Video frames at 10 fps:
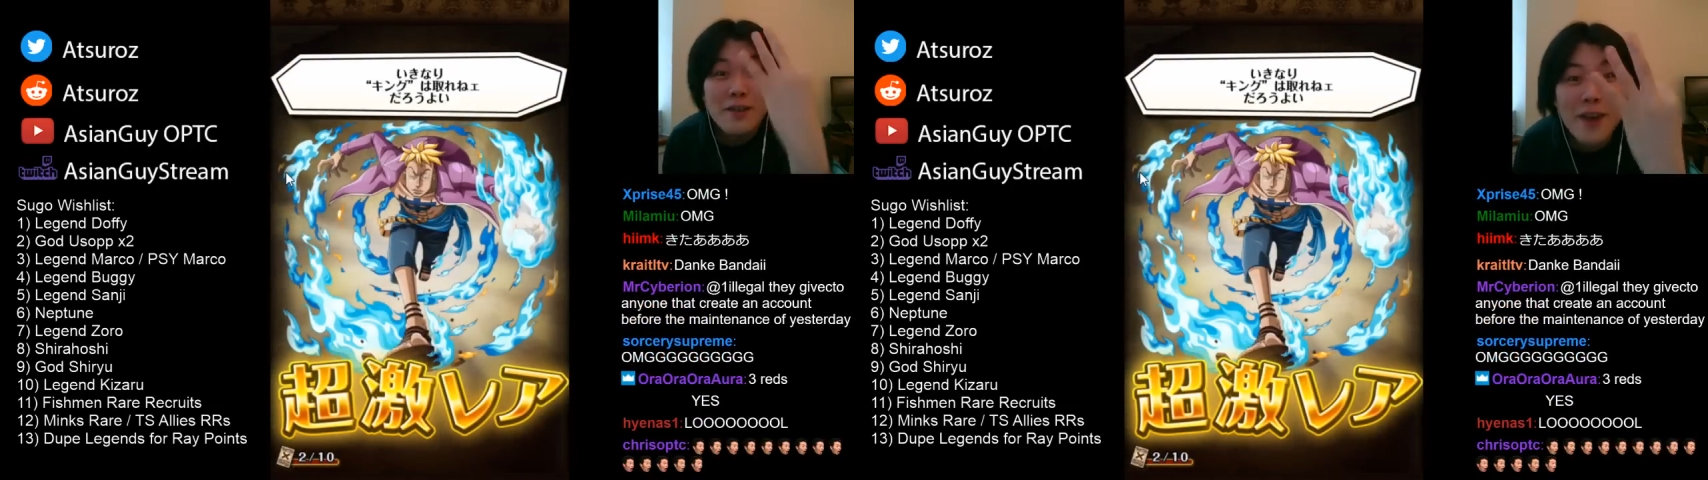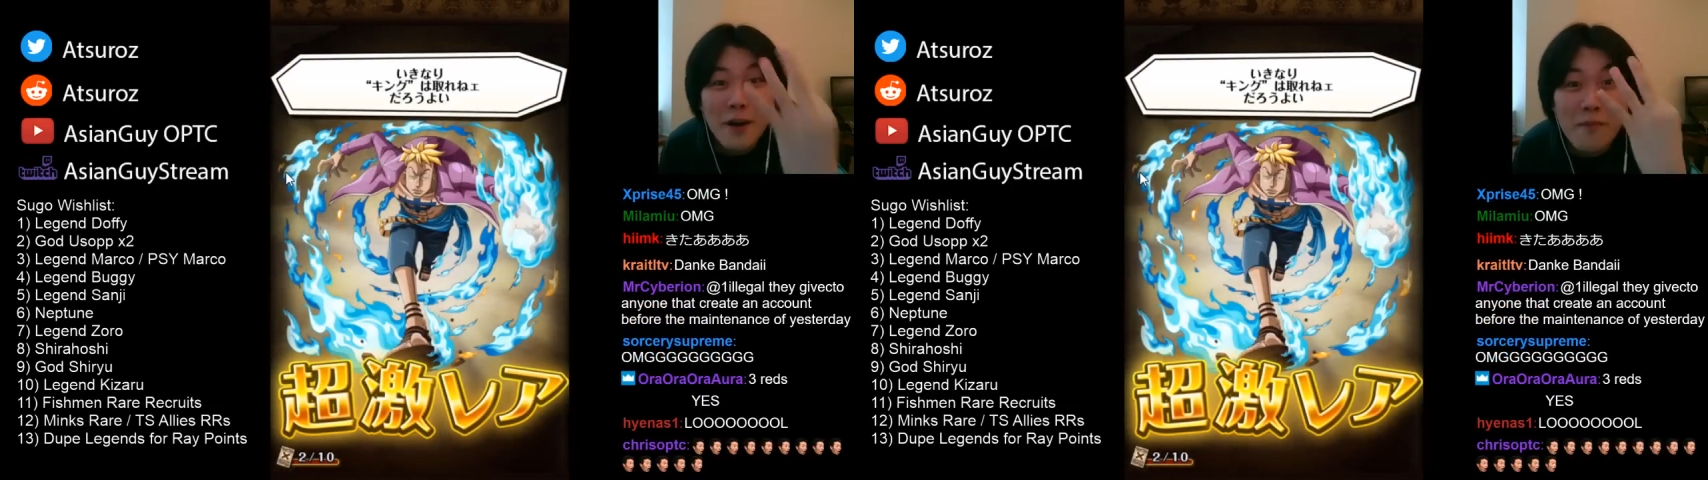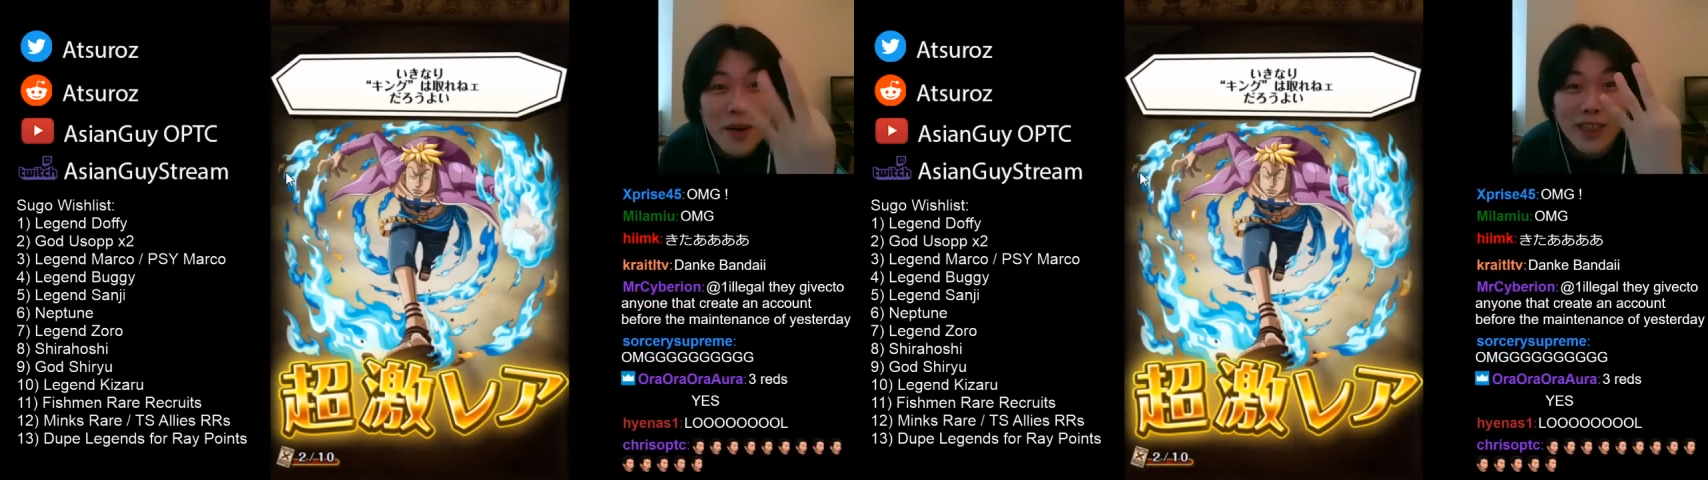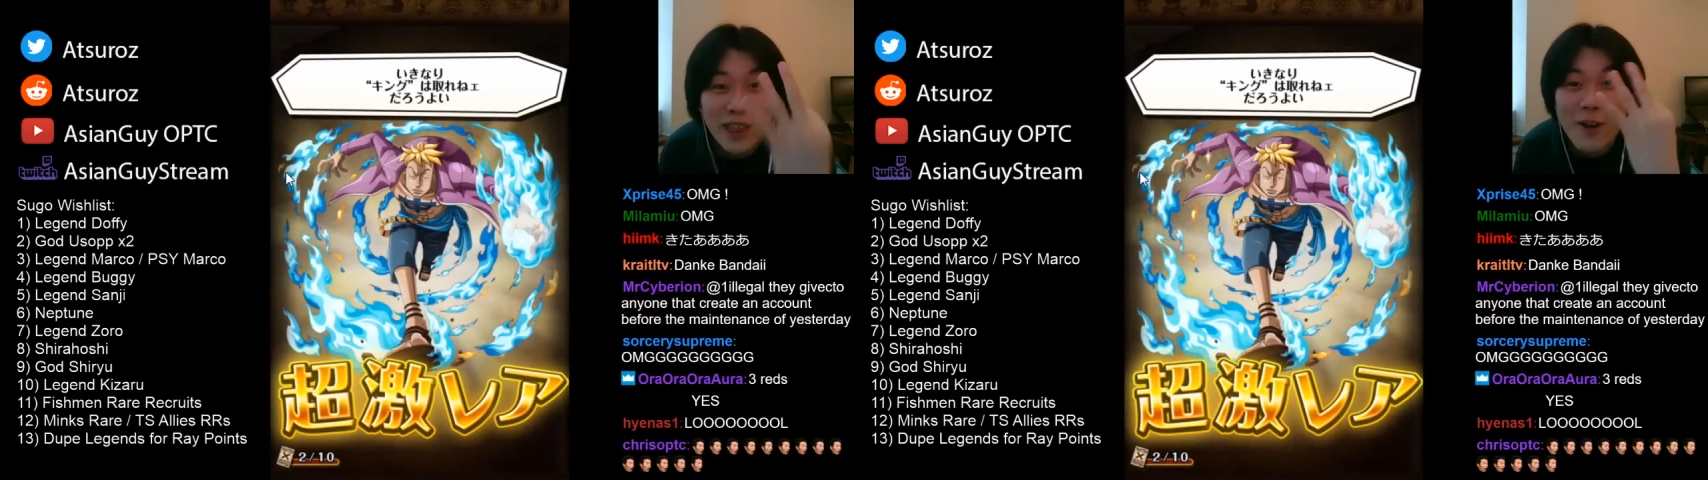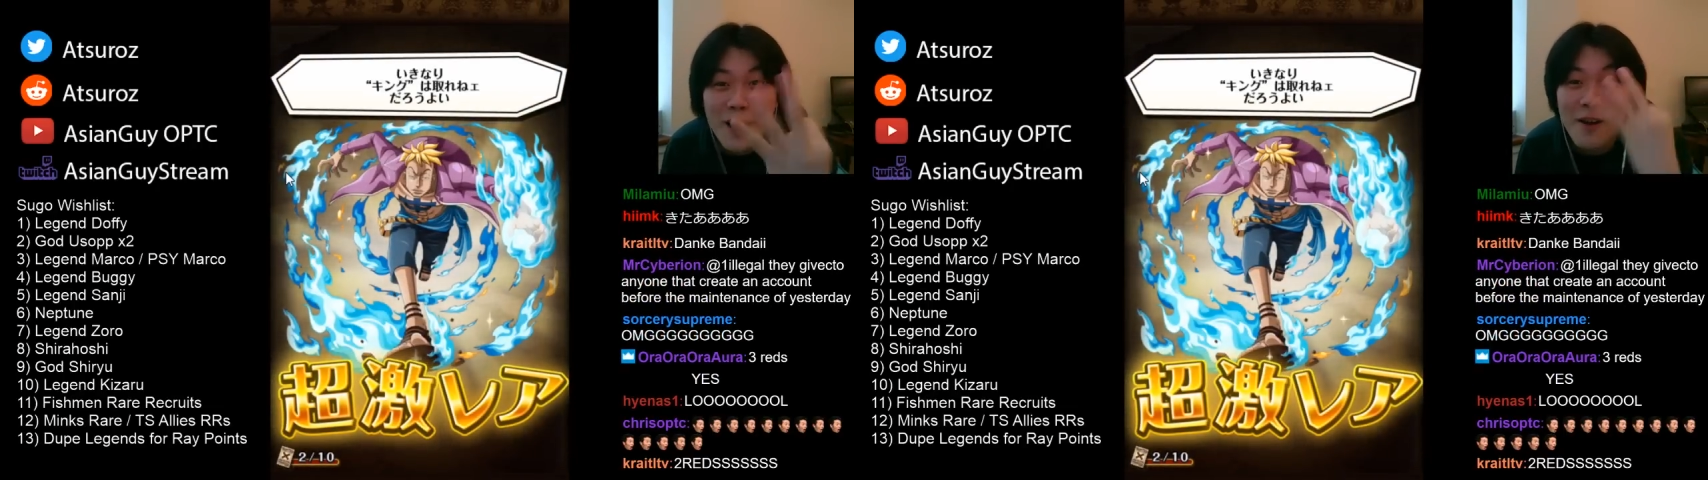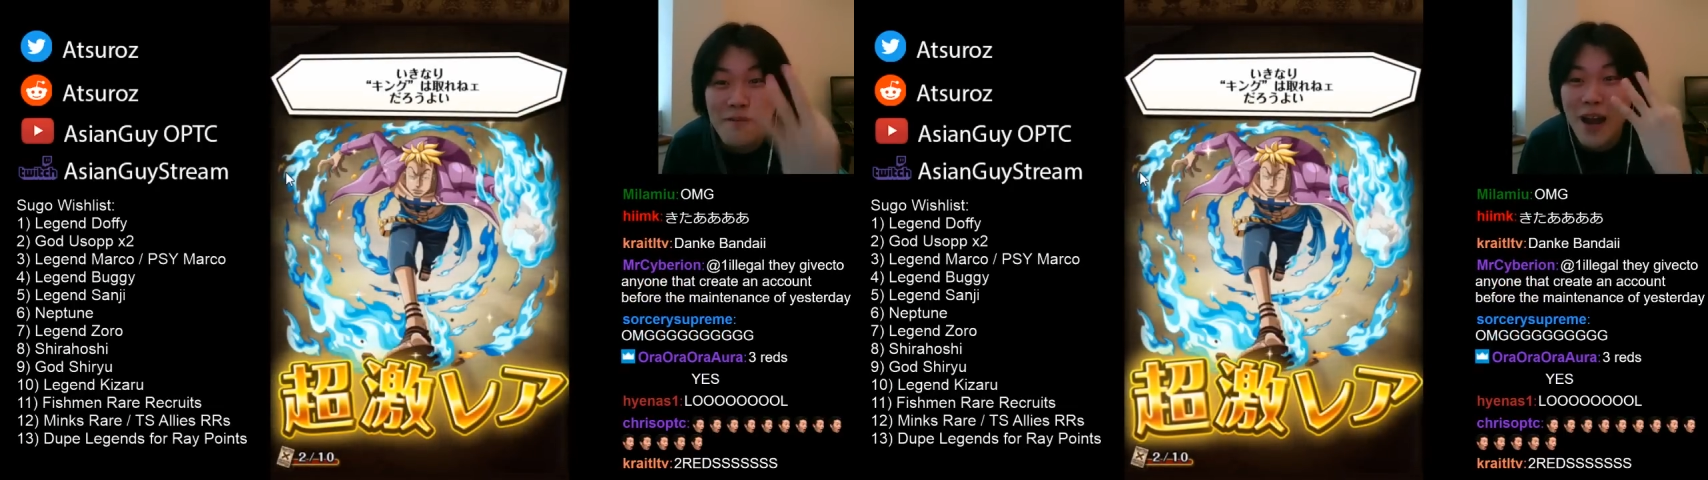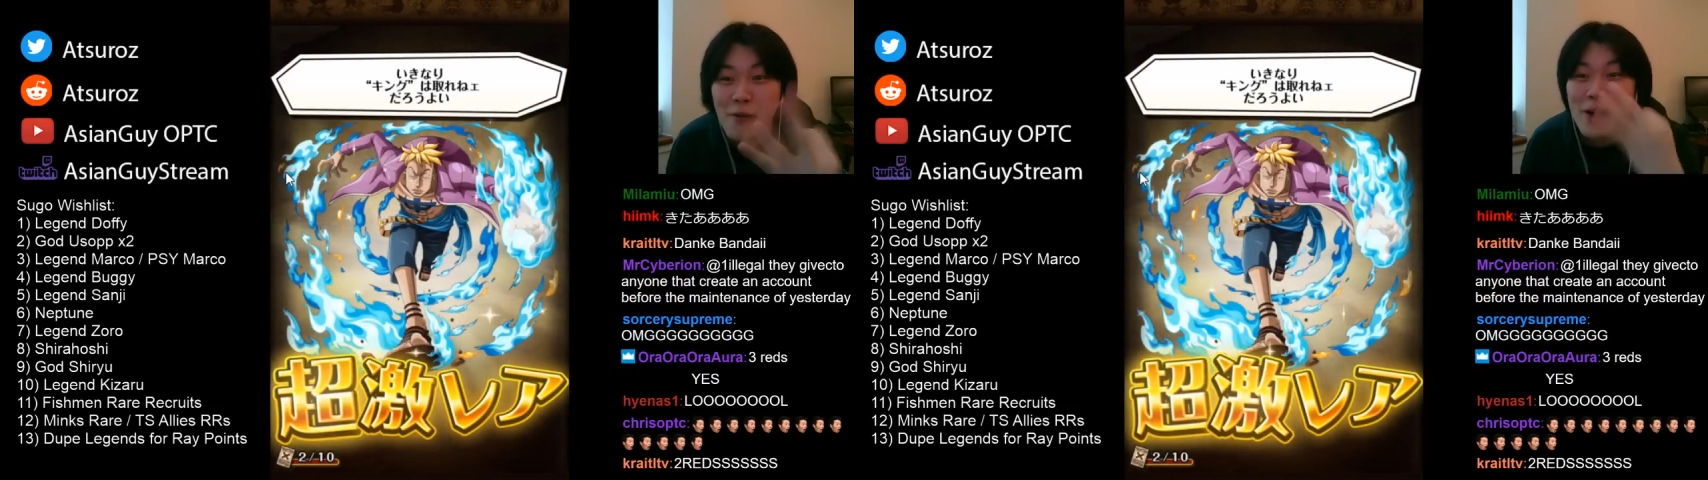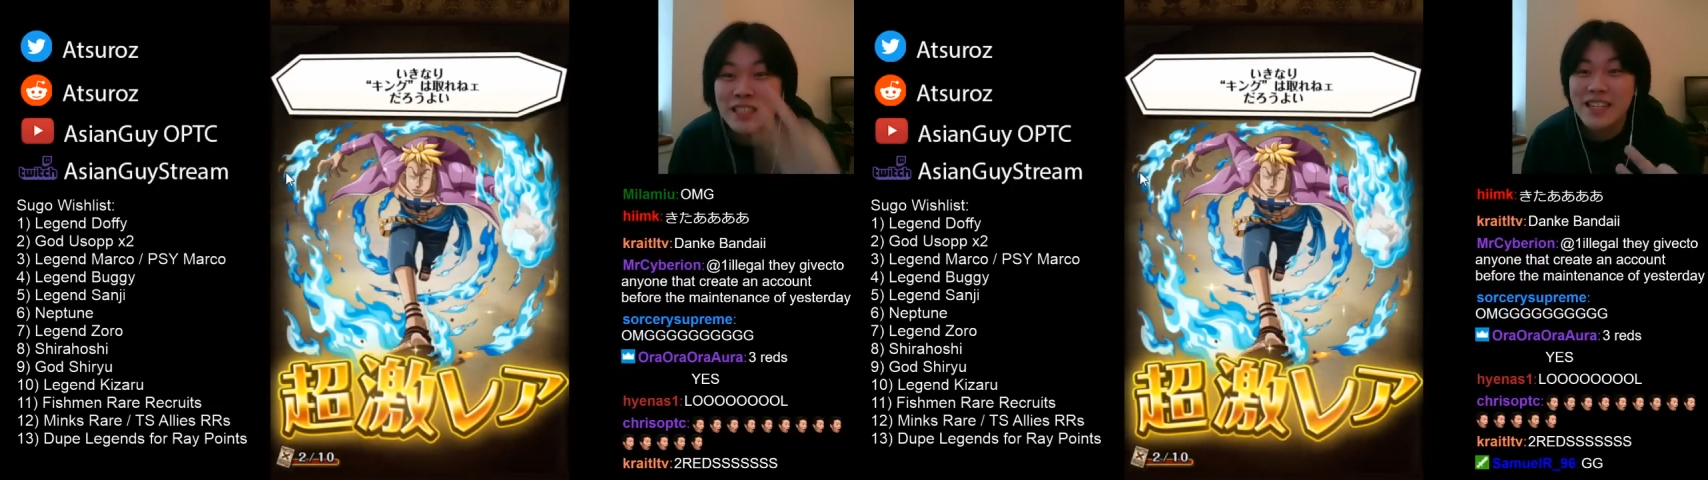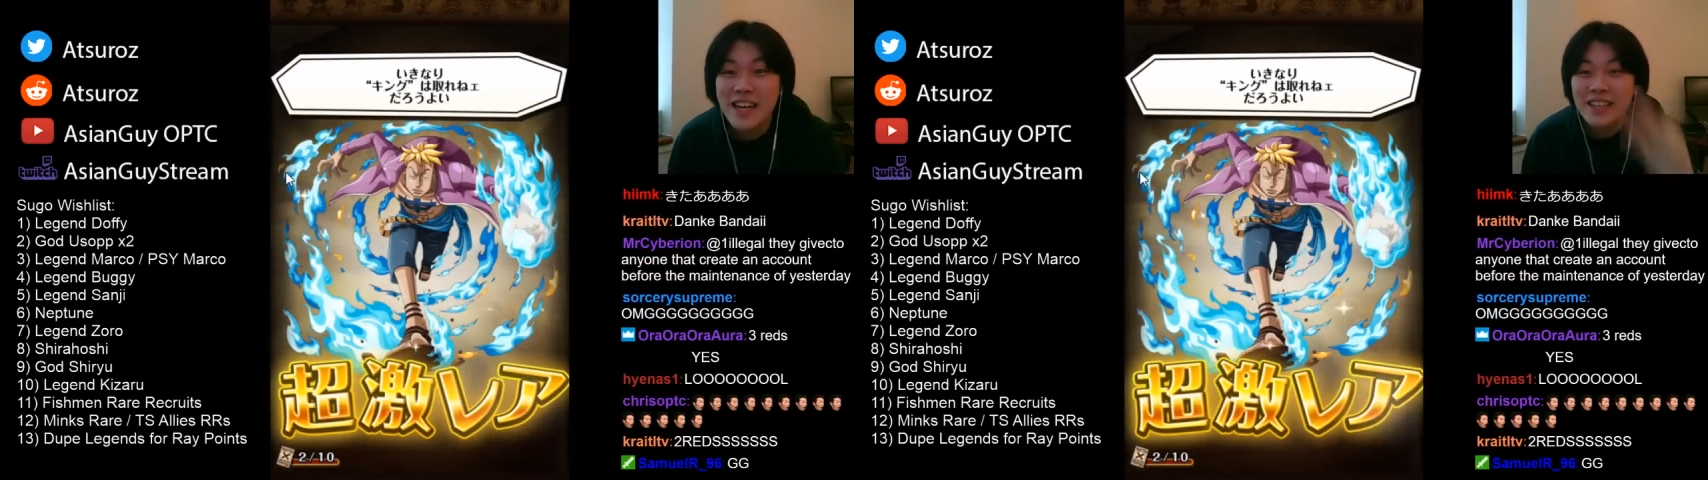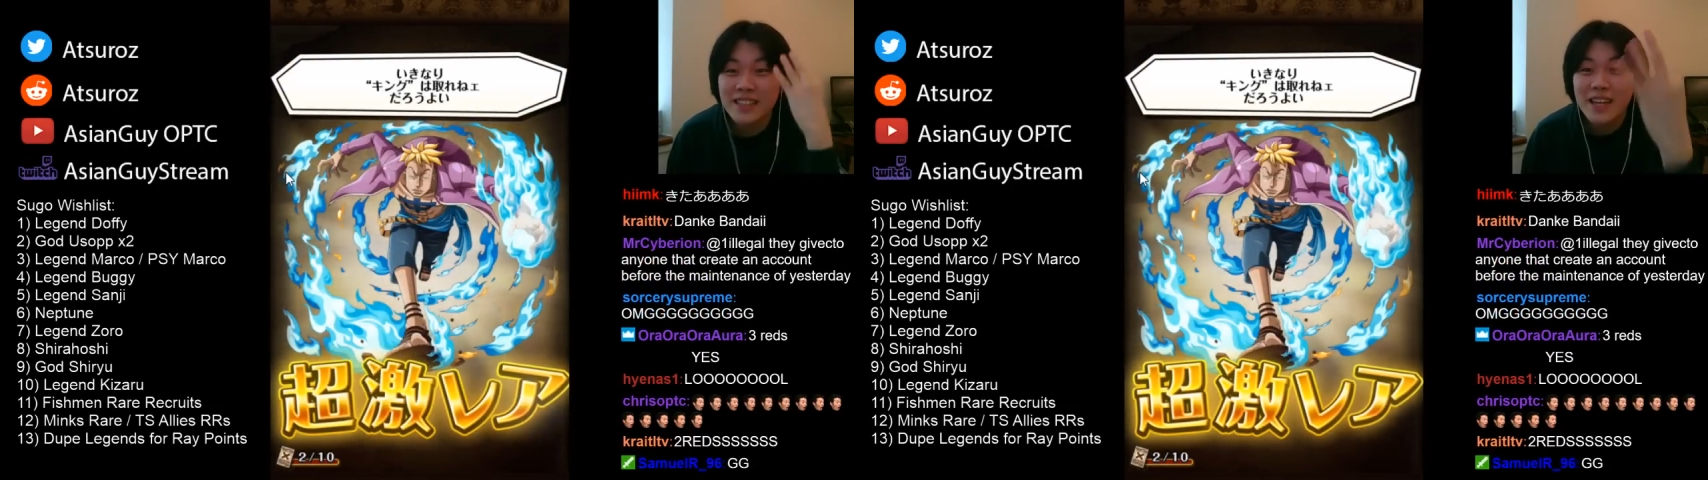number three on my wish
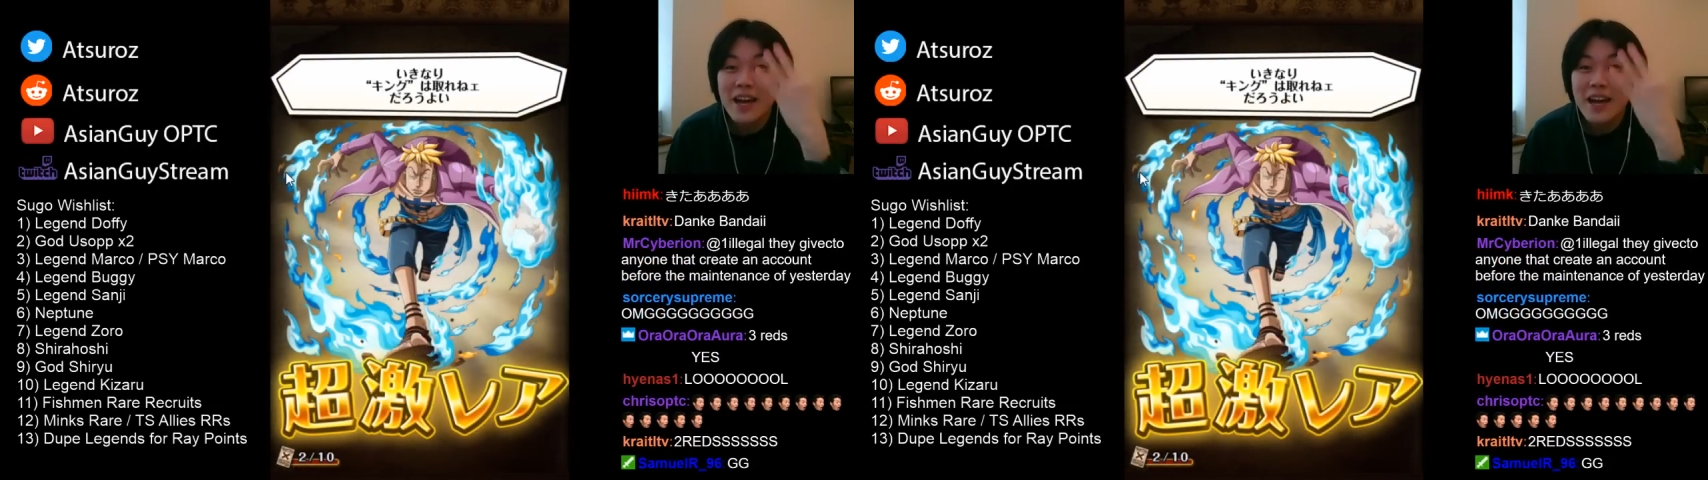list.